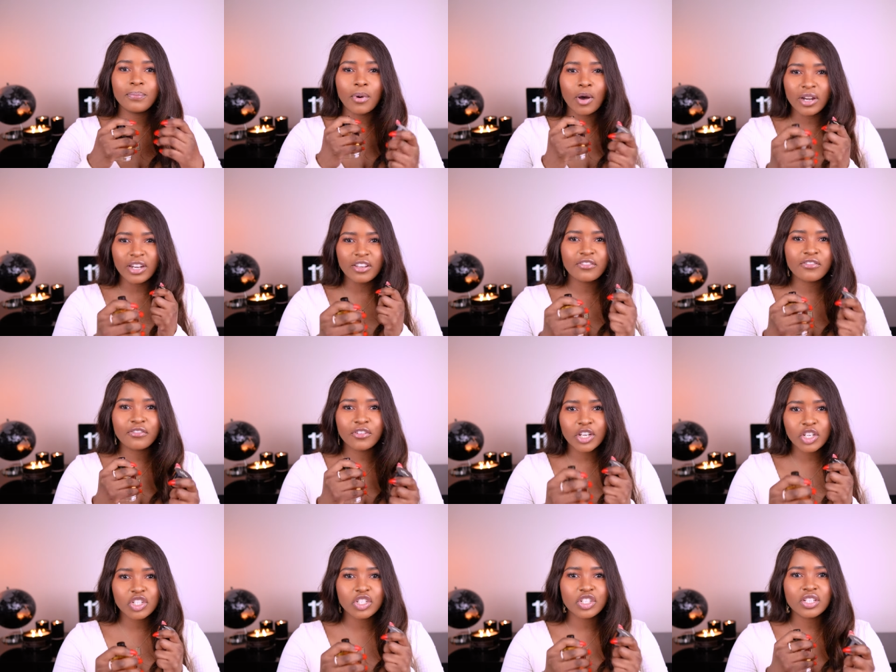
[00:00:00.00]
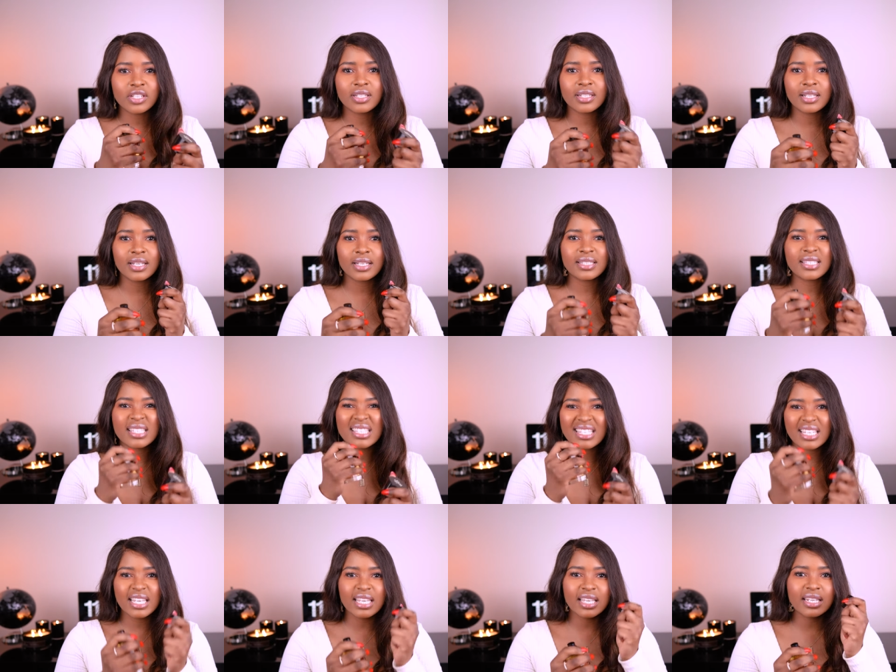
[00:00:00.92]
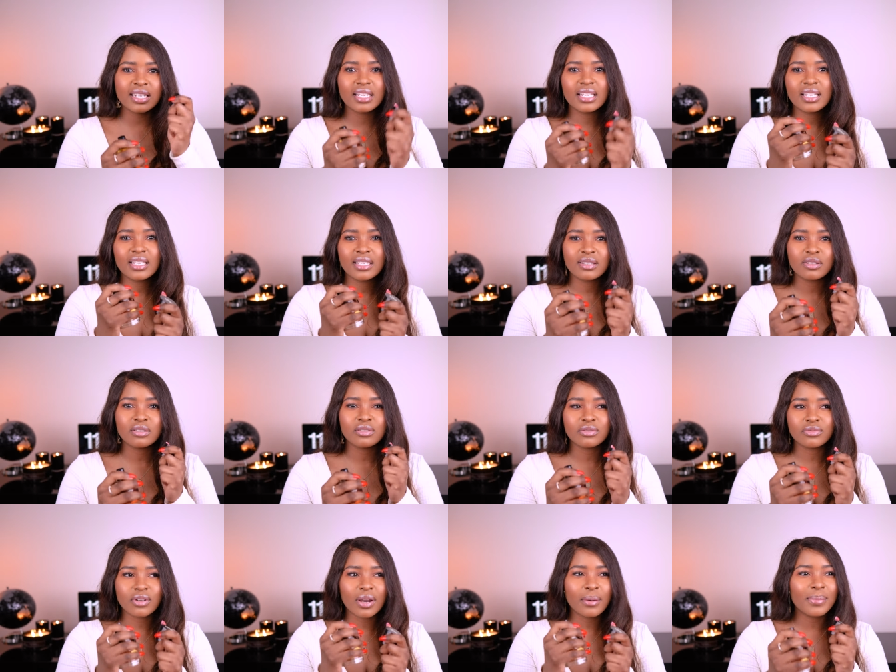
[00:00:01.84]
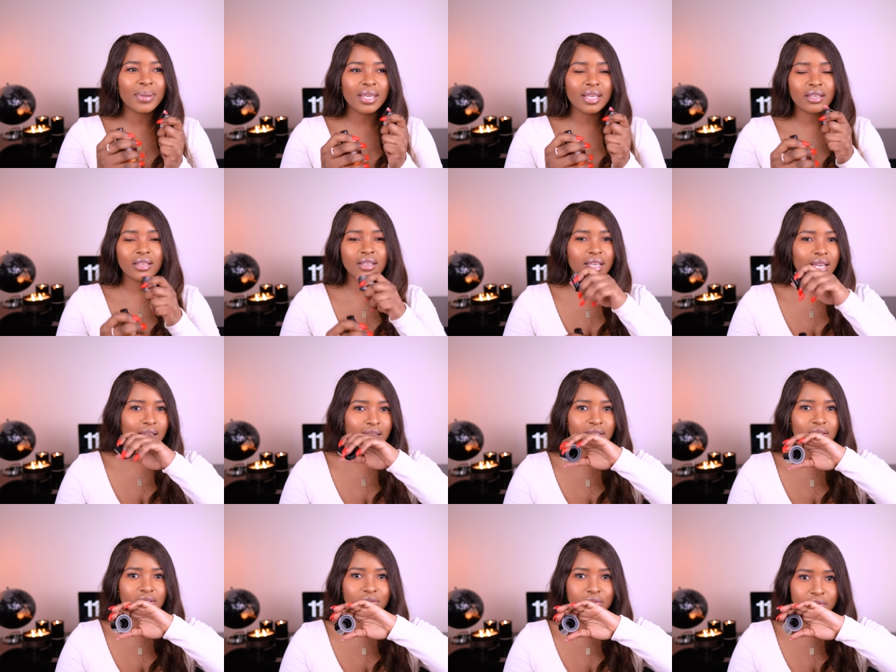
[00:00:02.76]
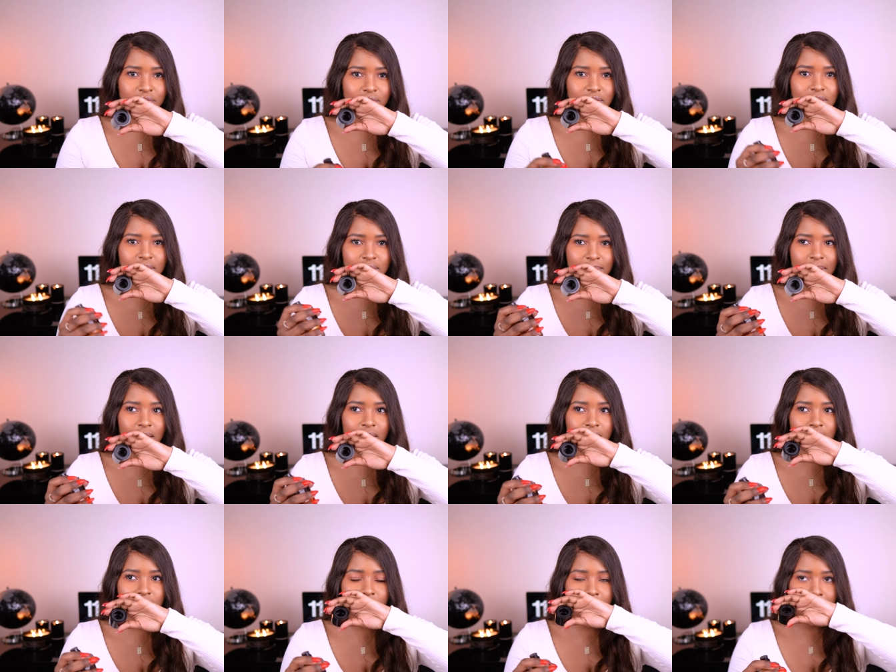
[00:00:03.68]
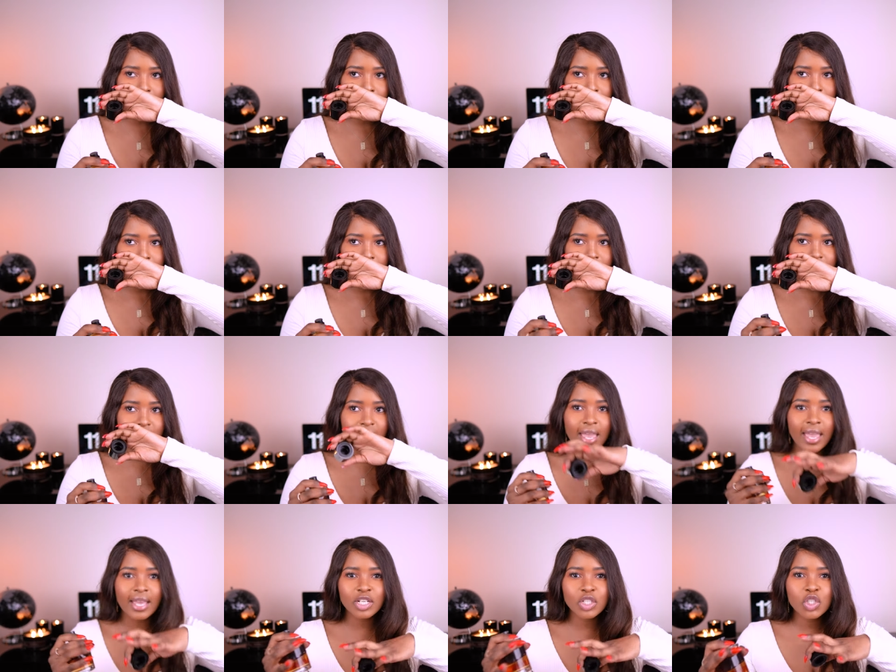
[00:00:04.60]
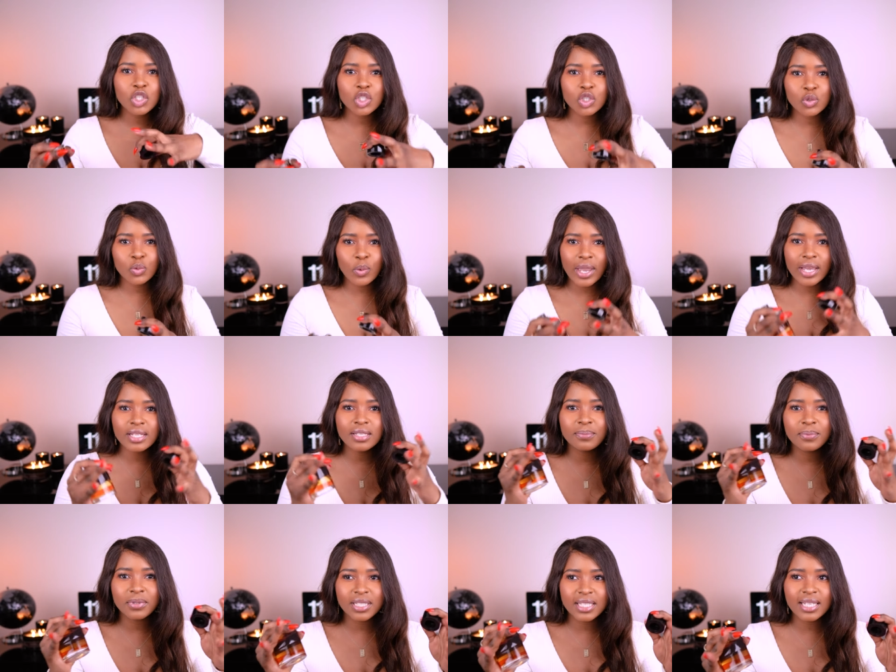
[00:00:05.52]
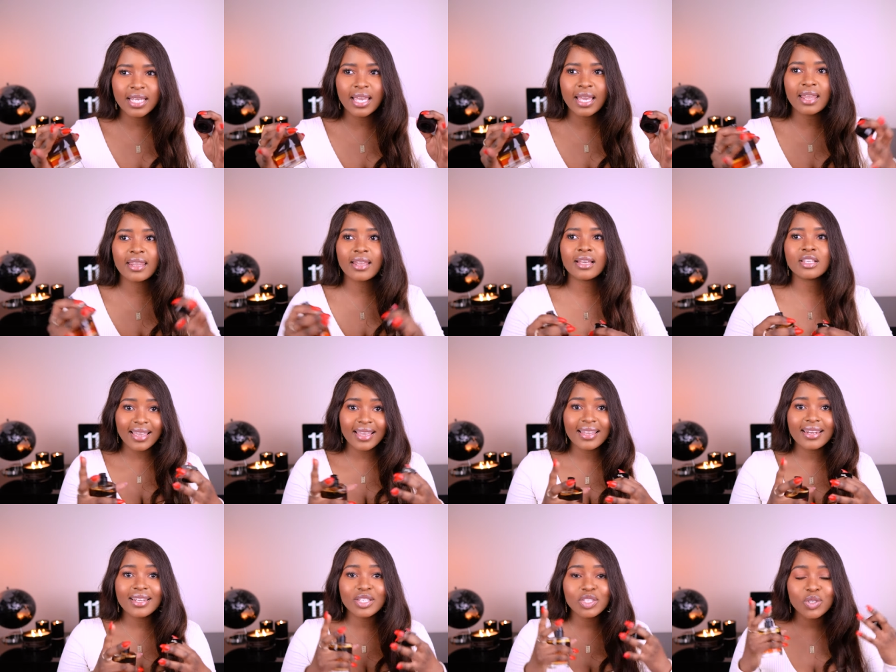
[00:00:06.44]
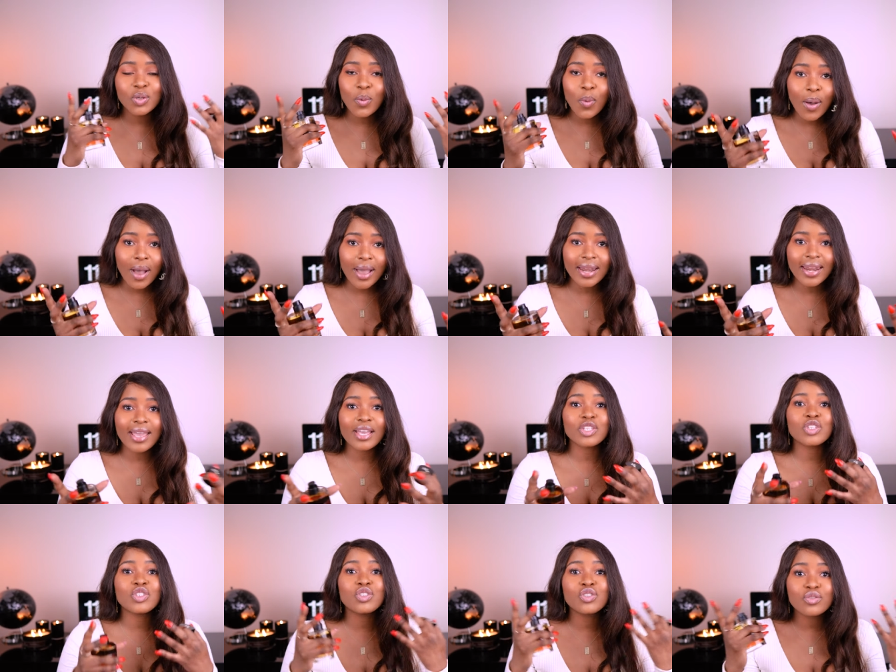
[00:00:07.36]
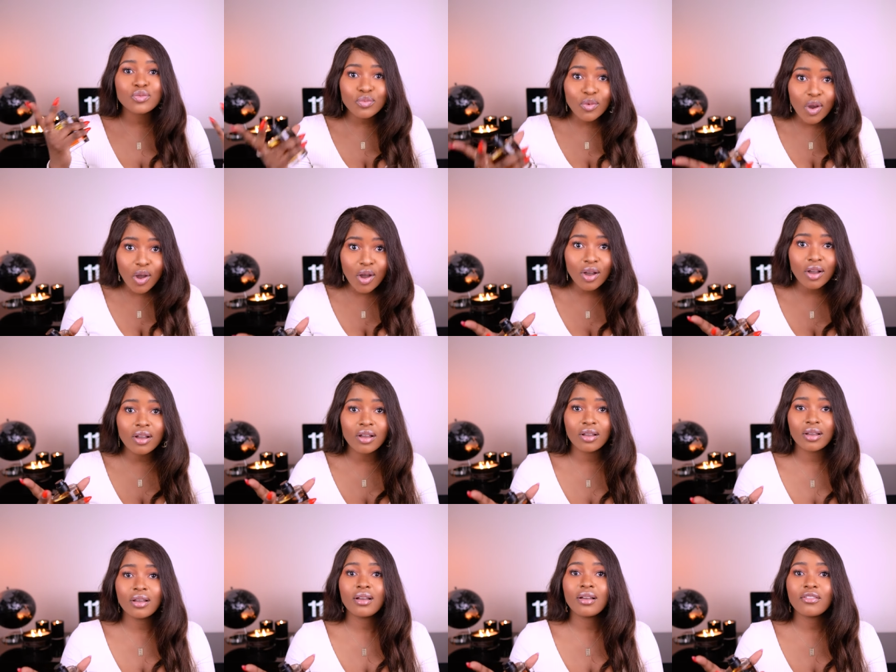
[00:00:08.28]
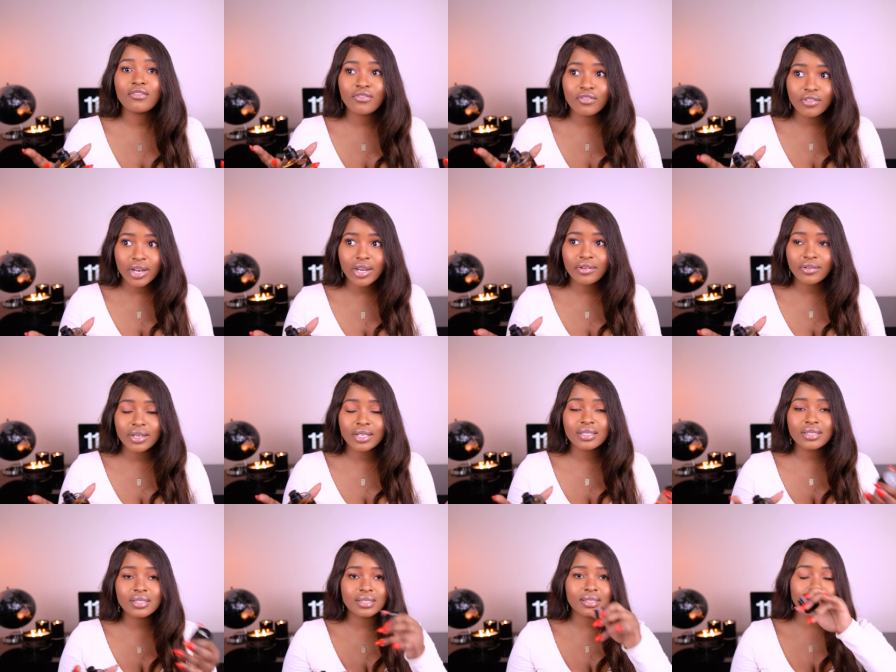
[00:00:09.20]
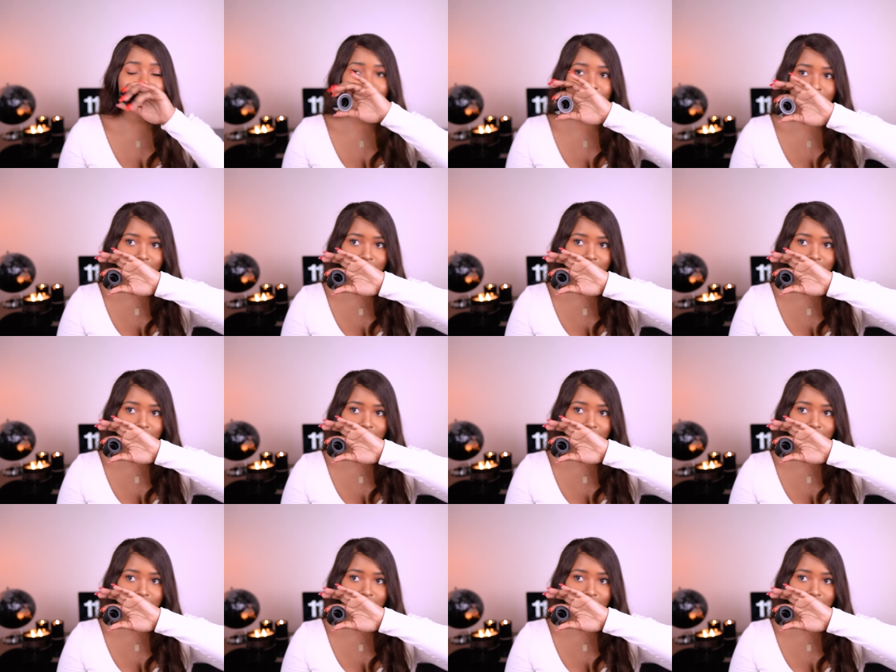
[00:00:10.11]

body friction, that skin rubbing kind of smell, and sweat put together. It is quite a strong fragrance.